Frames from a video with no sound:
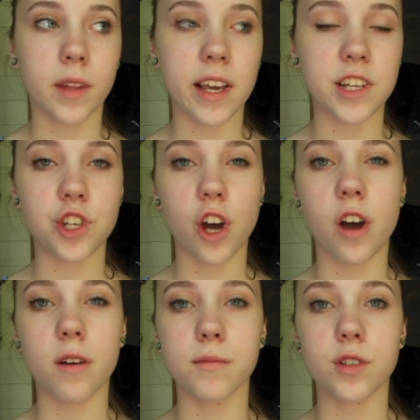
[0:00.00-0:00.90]
In
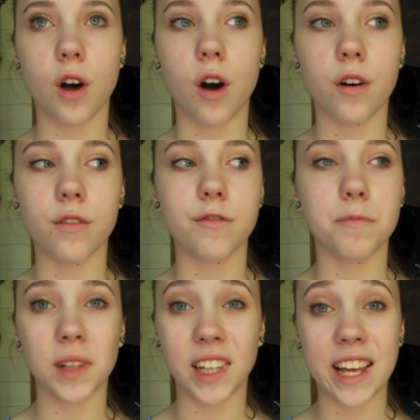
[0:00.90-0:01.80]
terms
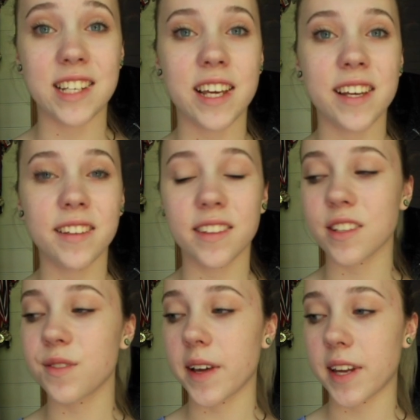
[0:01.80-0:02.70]
of blending,
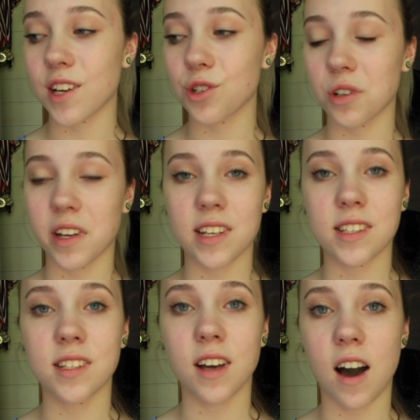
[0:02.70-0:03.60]
this foundation
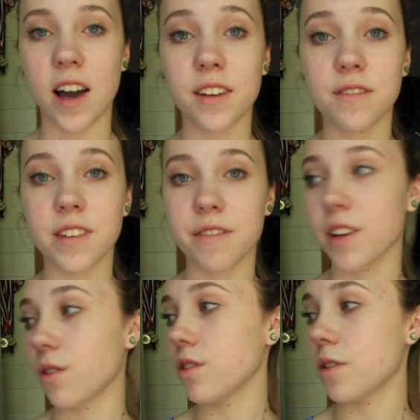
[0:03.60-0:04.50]
is kind of
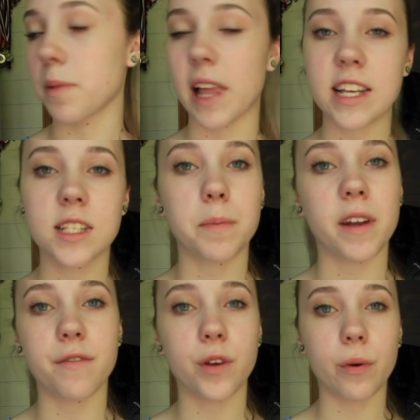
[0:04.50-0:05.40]
difficult to blend,
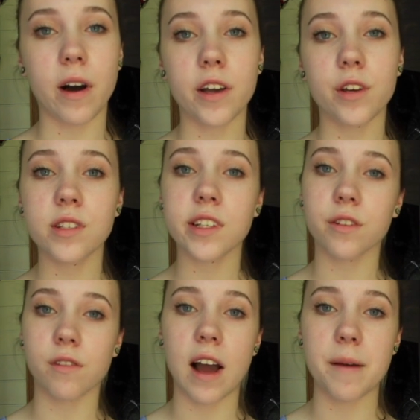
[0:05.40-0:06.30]
but if you are using
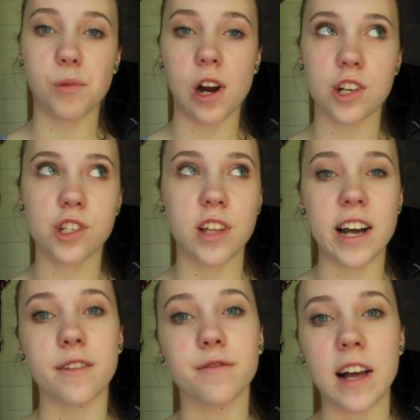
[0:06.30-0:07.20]
the right brush,
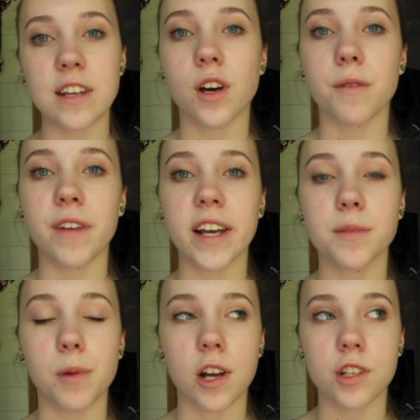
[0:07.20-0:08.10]
like a flat top
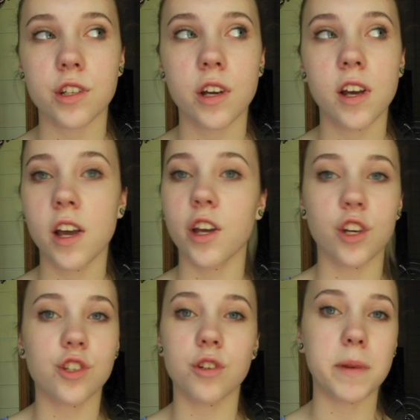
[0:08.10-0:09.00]
face brush,
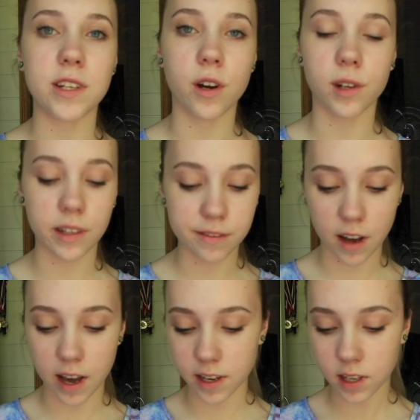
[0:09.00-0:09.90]
you should be totally
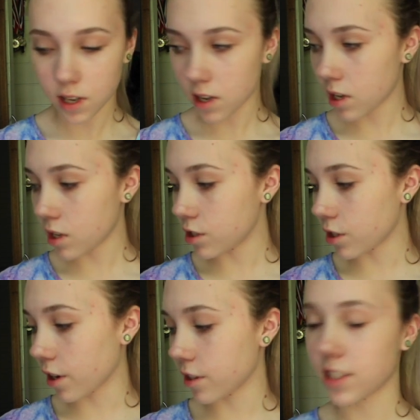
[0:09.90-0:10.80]
fine.
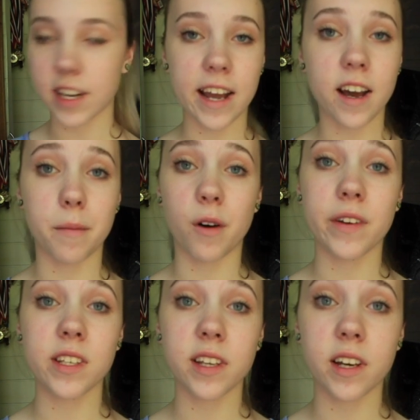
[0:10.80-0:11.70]
So today I'm
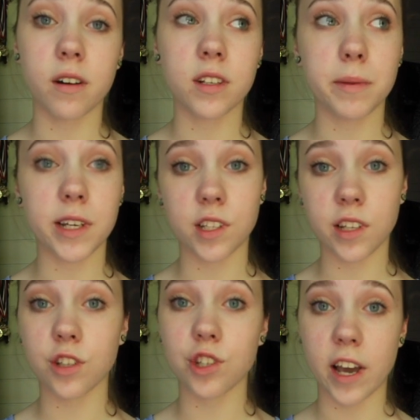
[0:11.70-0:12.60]
obviously going to be
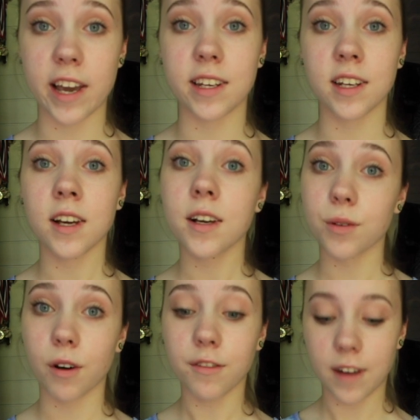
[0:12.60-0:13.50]
using the shade
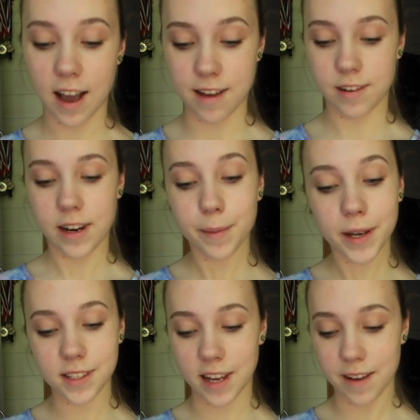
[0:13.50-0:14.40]
12 Ivory
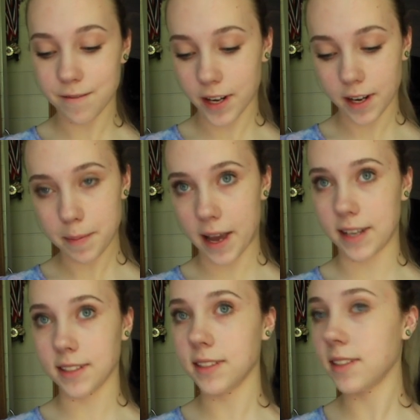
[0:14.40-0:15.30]
because I am very
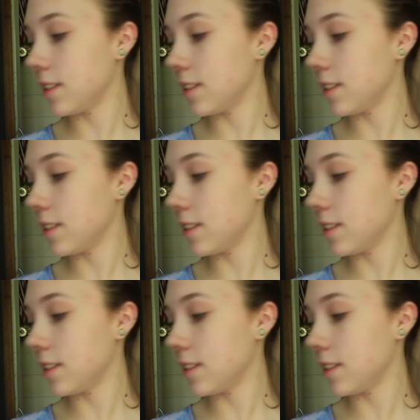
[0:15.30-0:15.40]
pale,